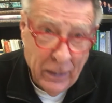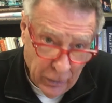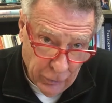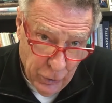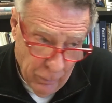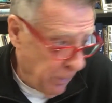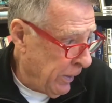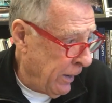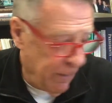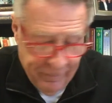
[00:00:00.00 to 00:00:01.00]
Little humor
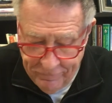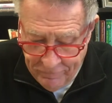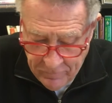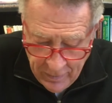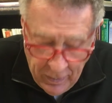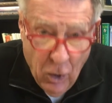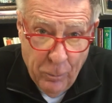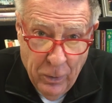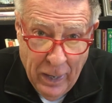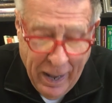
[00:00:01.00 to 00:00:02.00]
there. I
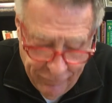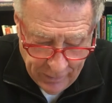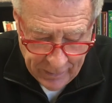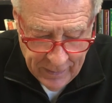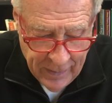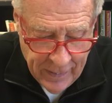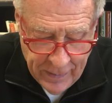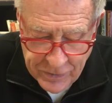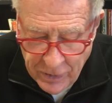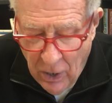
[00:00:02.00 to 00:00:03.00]
hope you're laughing.
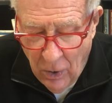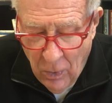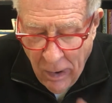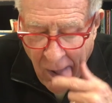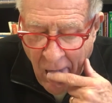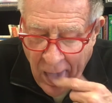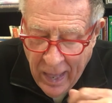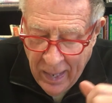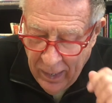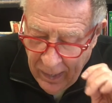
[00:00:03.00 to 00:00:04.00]
So
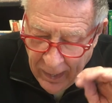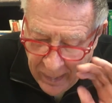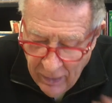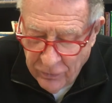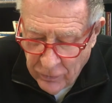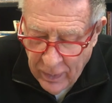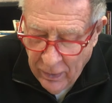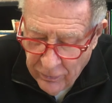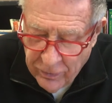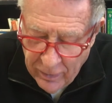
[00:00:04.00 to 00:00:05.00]
here's
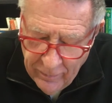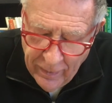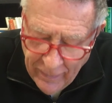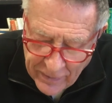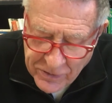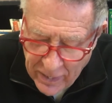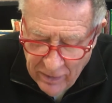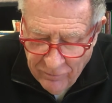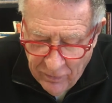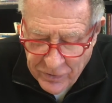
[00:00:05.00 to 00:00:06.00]
here's they said
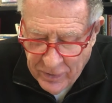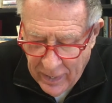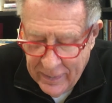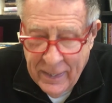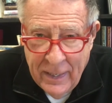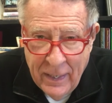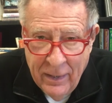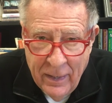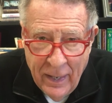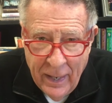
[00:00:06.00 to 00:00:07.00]
in verse
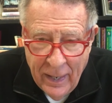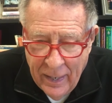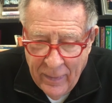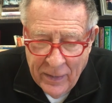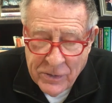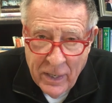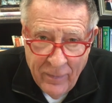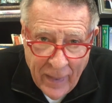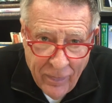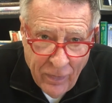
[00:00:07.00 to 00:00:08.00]
19 they
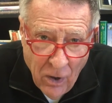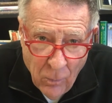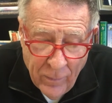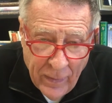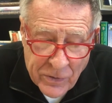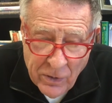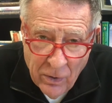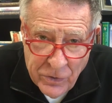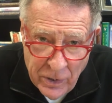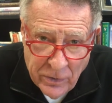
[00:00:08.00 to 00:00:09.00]
said they thought when they
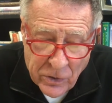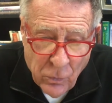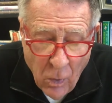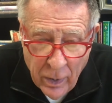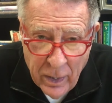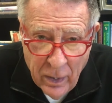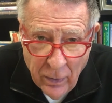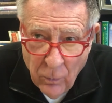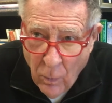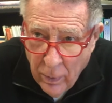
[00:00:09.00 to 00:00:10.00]
saw jesus walking
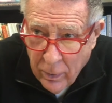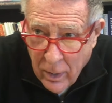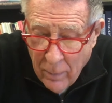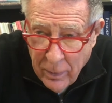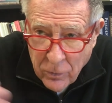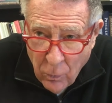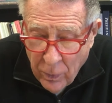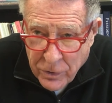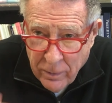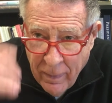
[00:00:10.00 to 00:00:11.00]
on the water coming
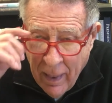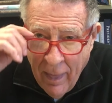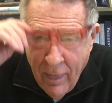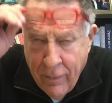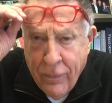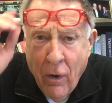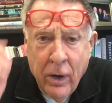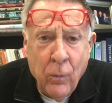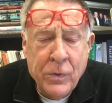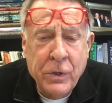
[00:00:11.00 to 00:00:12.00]
towards them they thought
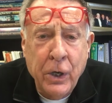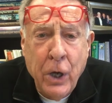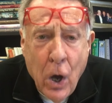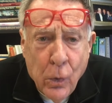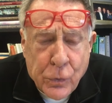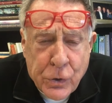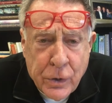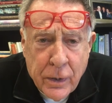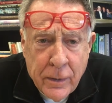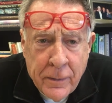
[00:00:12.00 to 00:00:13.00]
it was a ghost